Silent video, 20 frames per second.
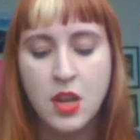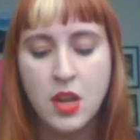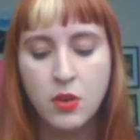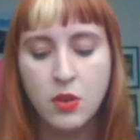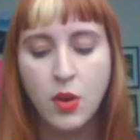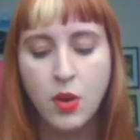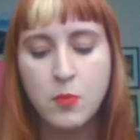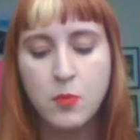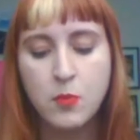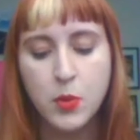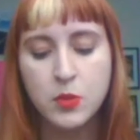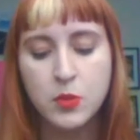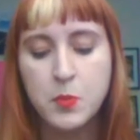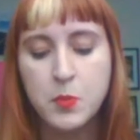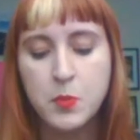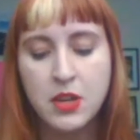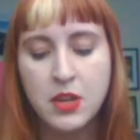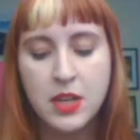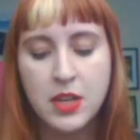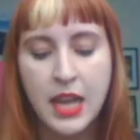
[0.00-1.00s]
crumpled
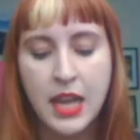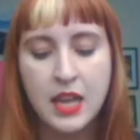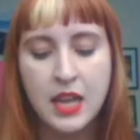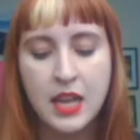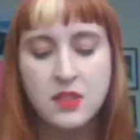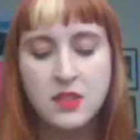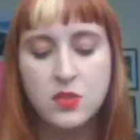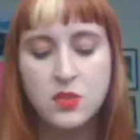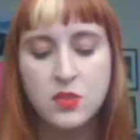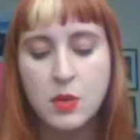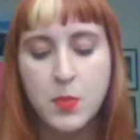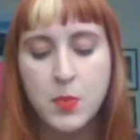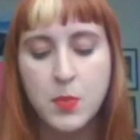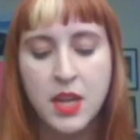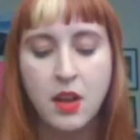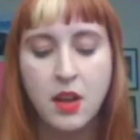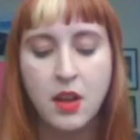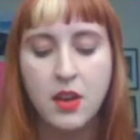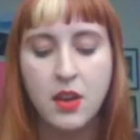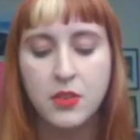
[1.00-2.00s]
beer cans dripping
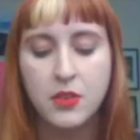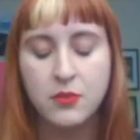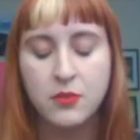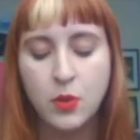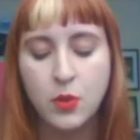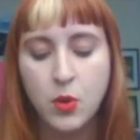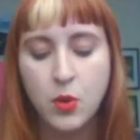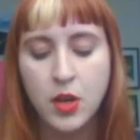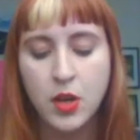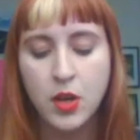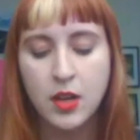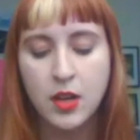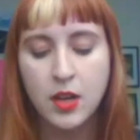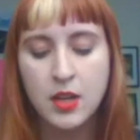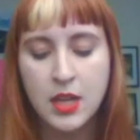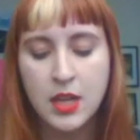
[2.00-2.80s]
on the floor,